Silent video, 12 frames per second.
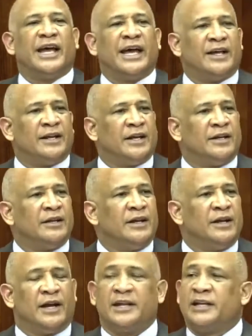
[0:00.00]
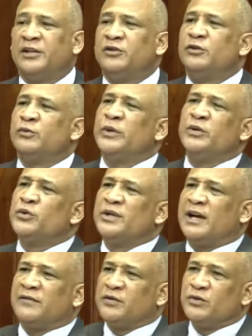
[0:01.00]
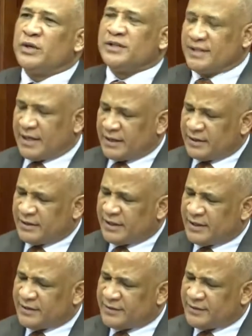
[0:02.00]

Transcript: island and then we don't have to do a second test?